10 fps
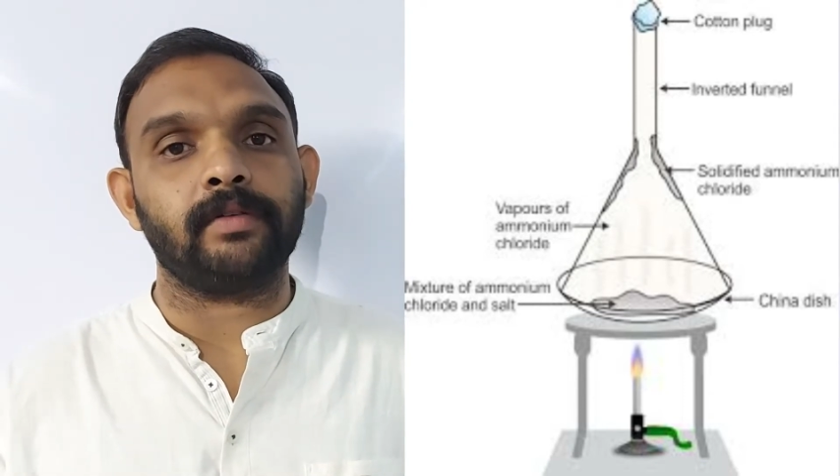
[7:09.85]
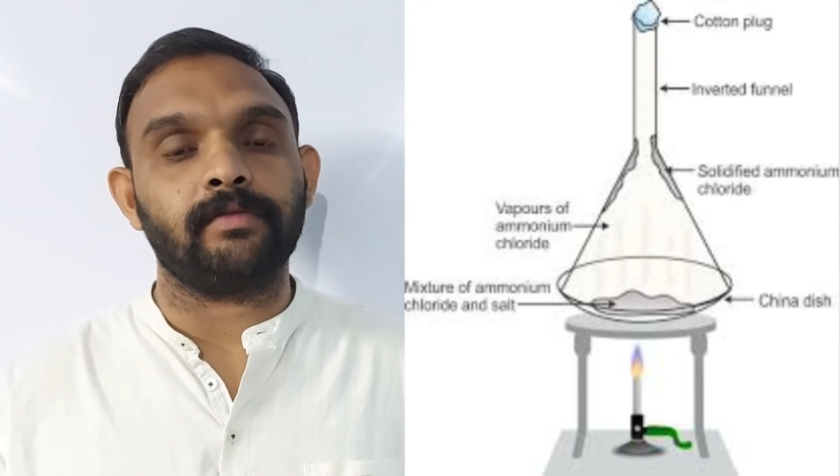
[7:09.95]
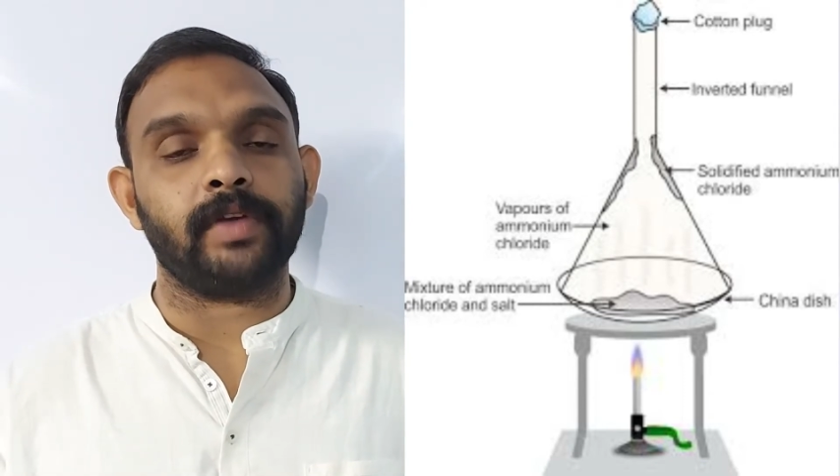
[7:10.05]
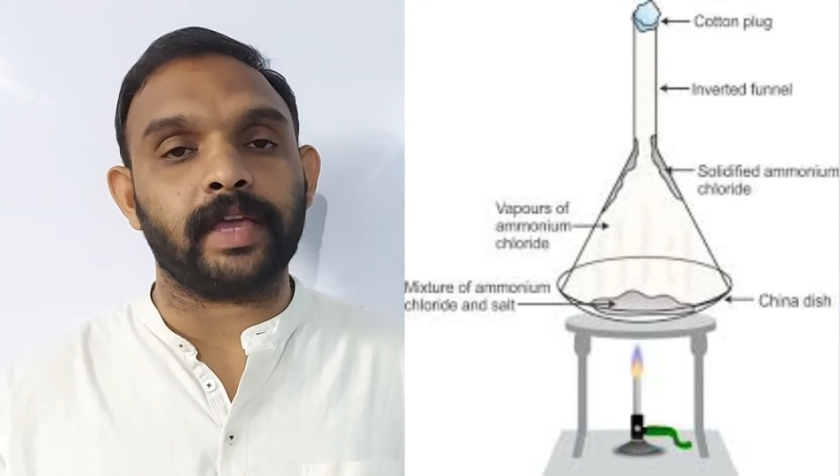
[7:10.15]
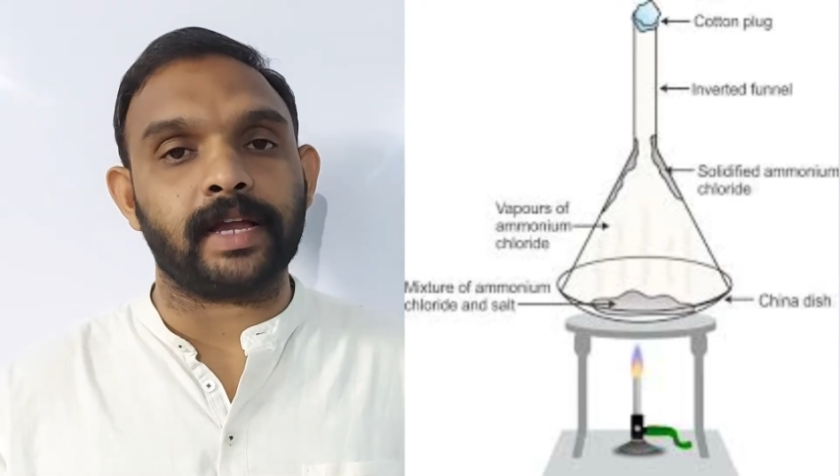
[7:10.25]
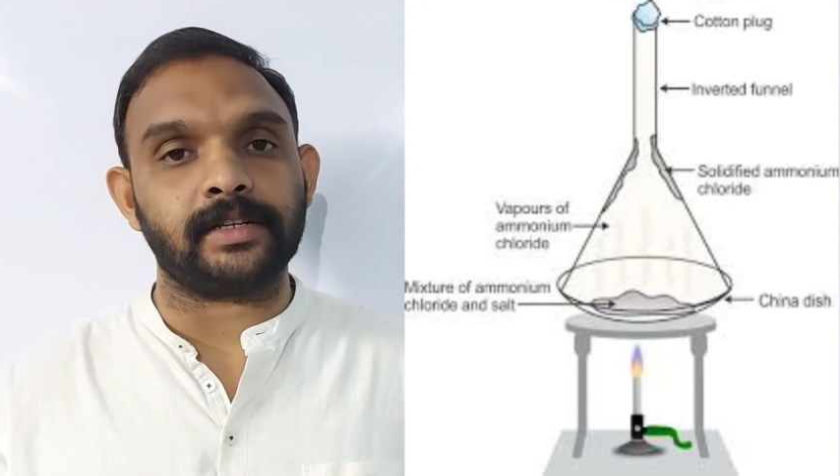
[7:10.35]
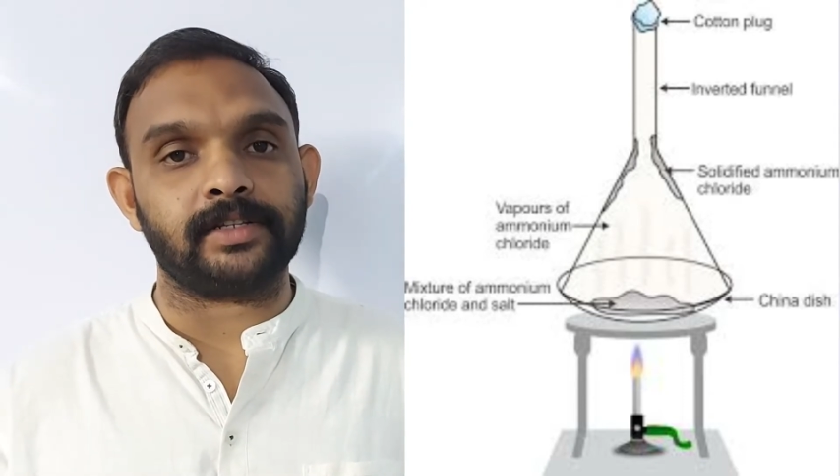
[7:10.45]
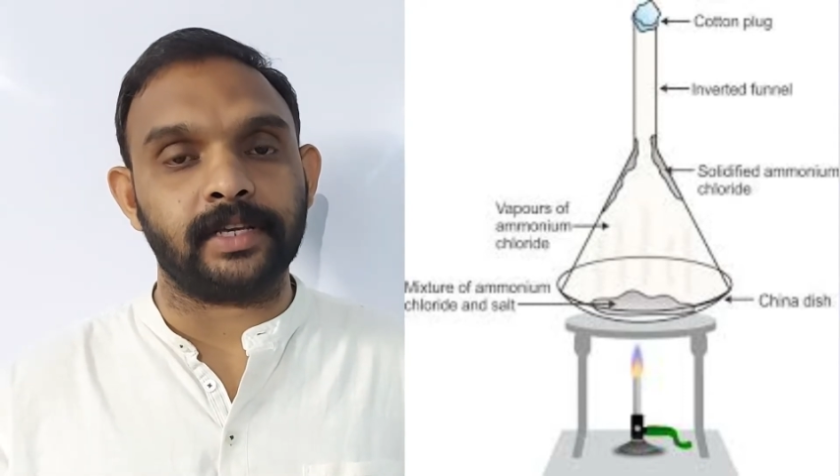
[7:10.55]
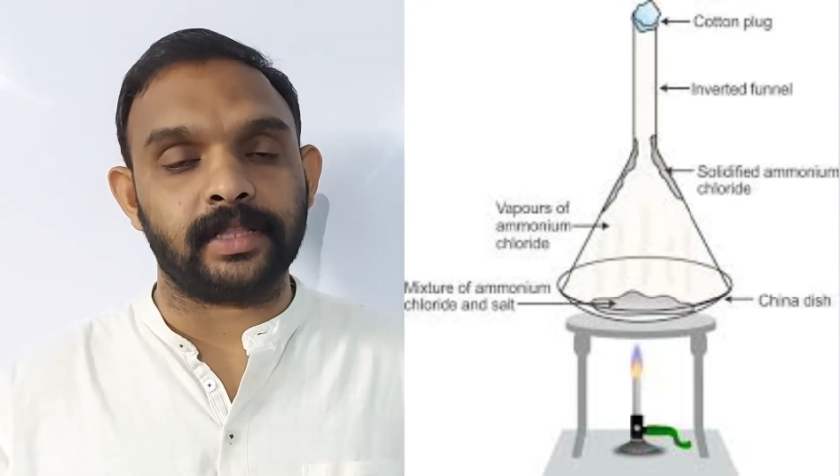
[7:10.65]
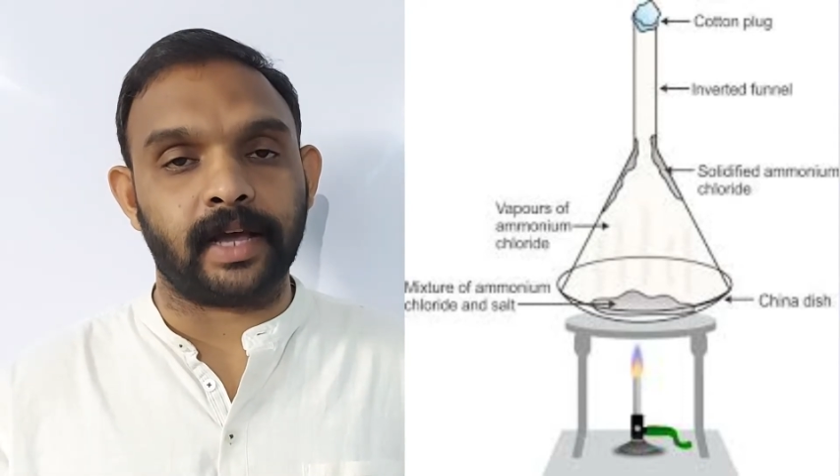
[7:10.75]
we can
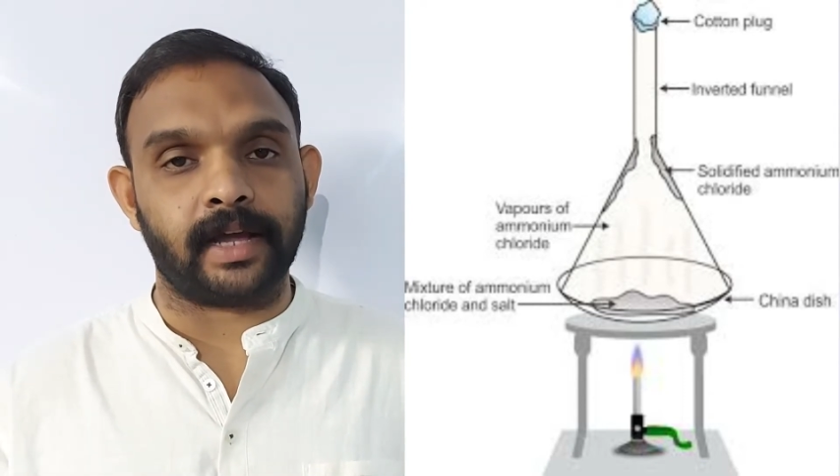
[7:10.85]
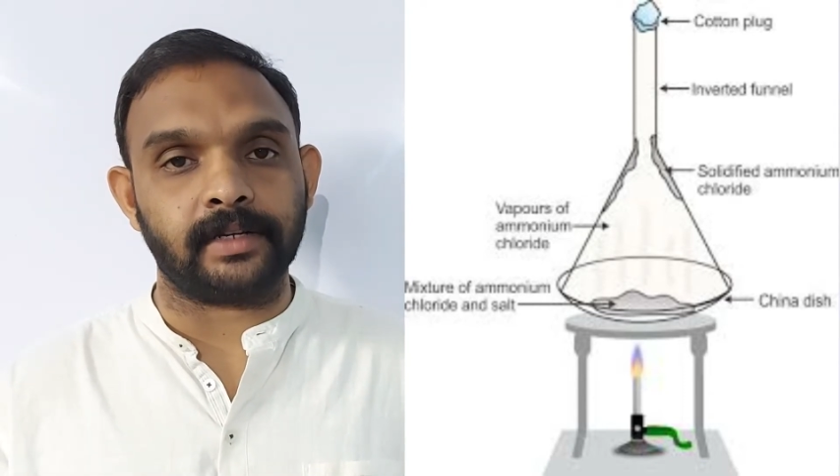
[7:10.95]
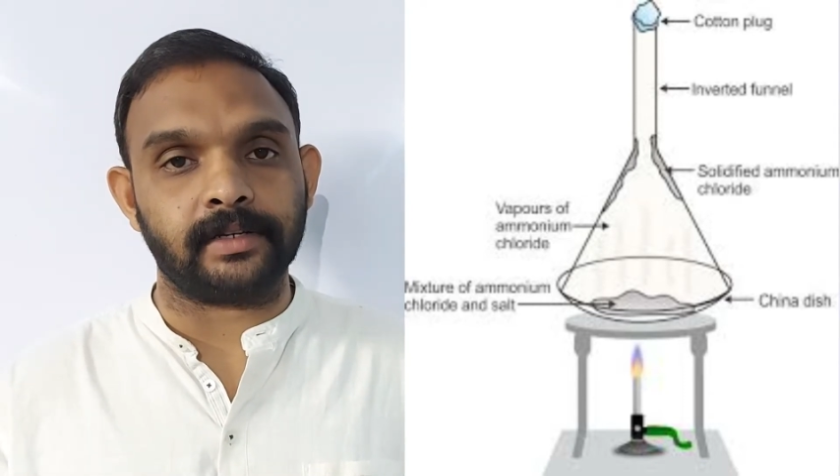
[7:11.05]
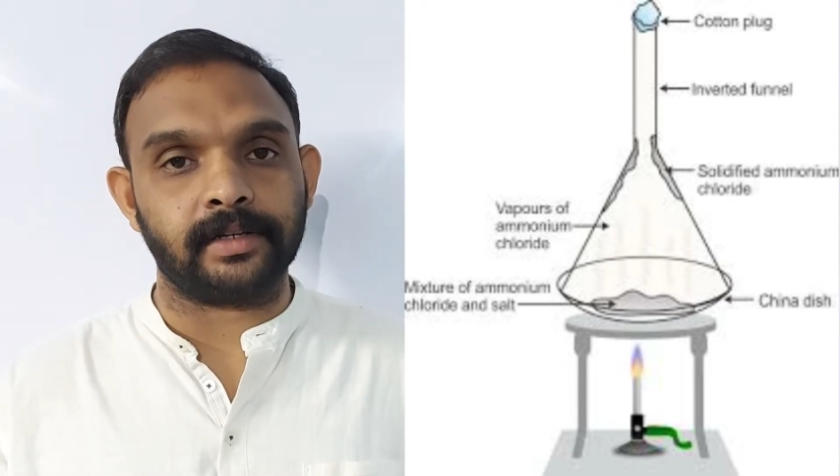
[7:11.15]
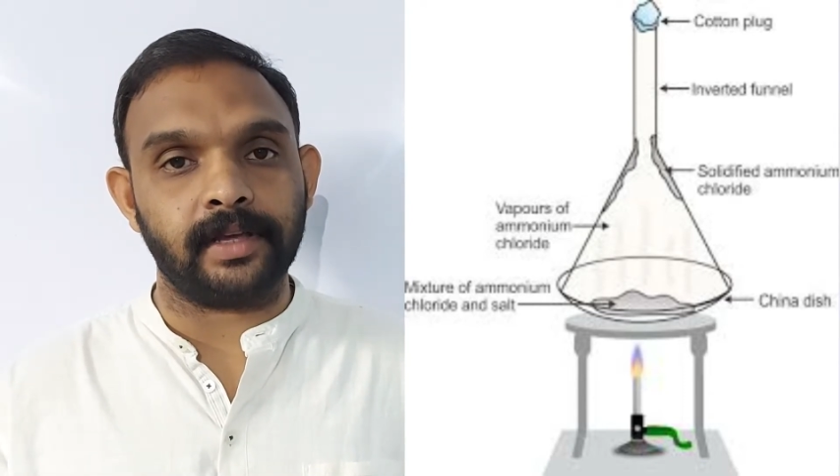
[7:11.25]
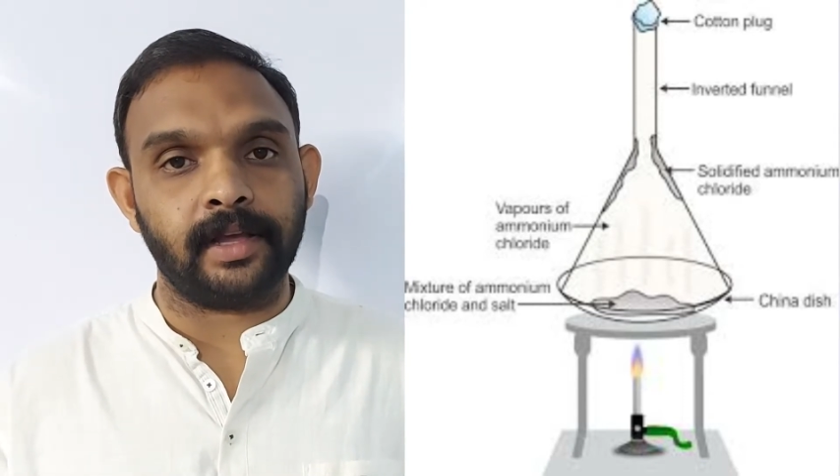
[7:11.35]
see that